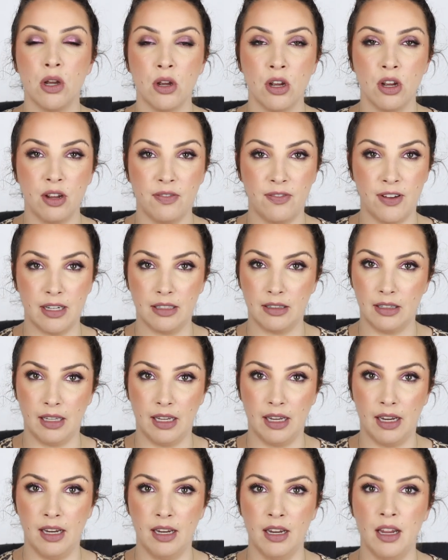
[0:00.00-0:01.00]

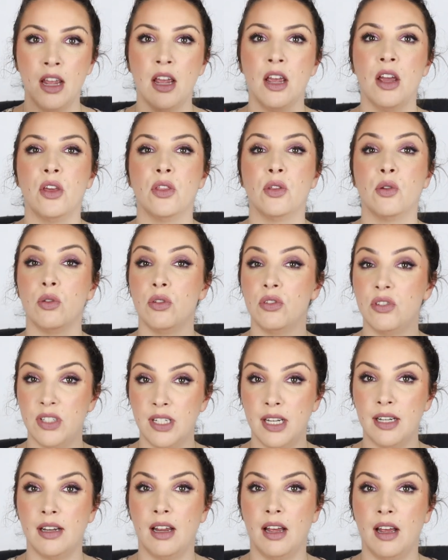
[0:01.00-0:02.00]
perfectly through
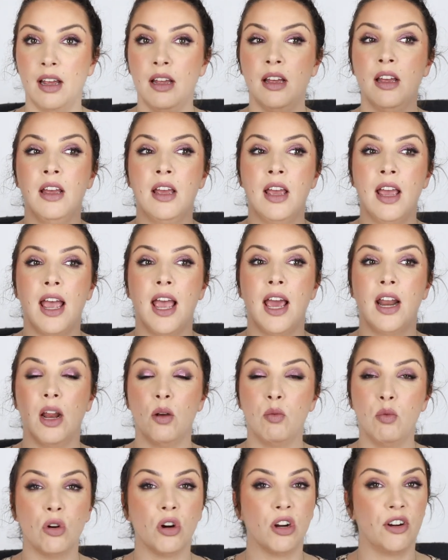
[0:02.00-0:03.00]
dinner and I
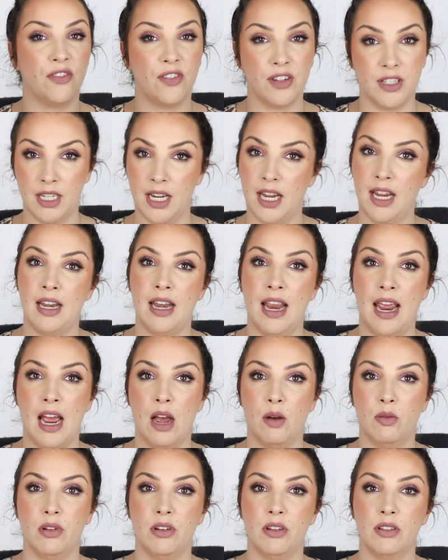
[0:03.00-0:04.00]
wore it for 10
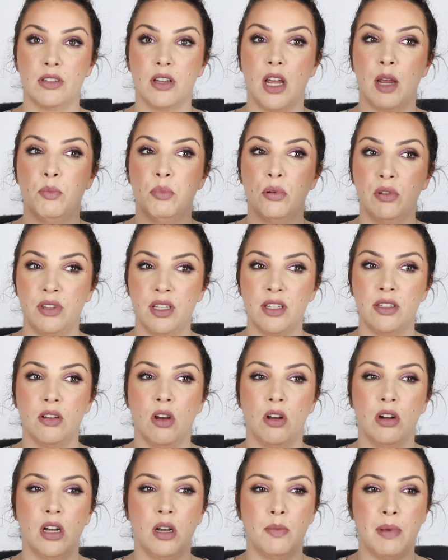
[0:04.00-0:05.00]
hours. I put this
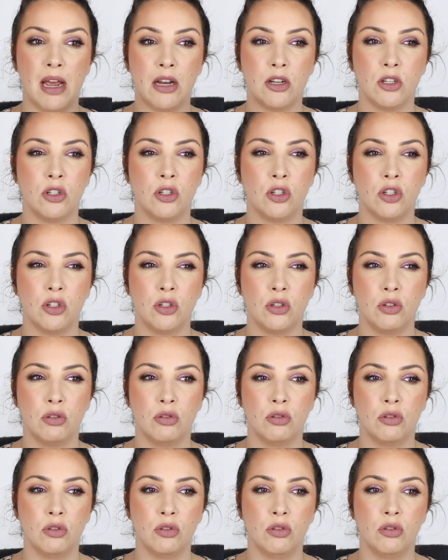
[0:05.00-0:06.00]
on at about
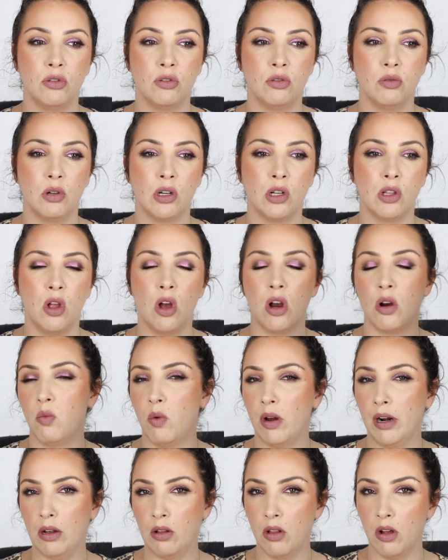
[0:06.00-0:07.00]
2 o'clock,
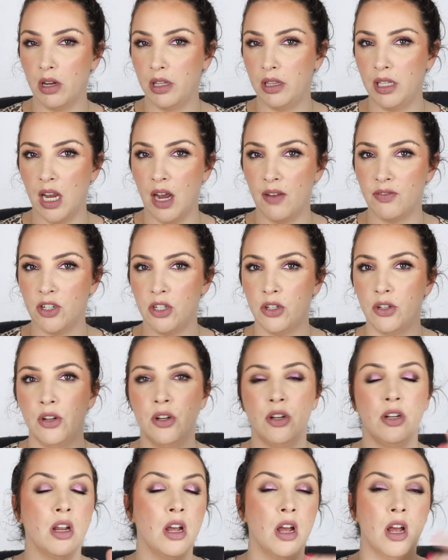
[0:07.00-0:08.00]
1 o'clock in the
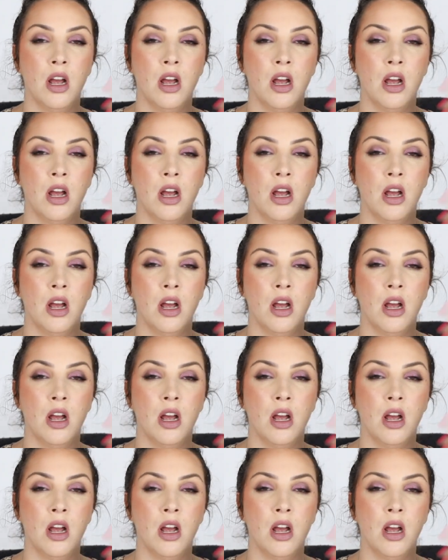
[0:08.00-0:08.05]
afternoon.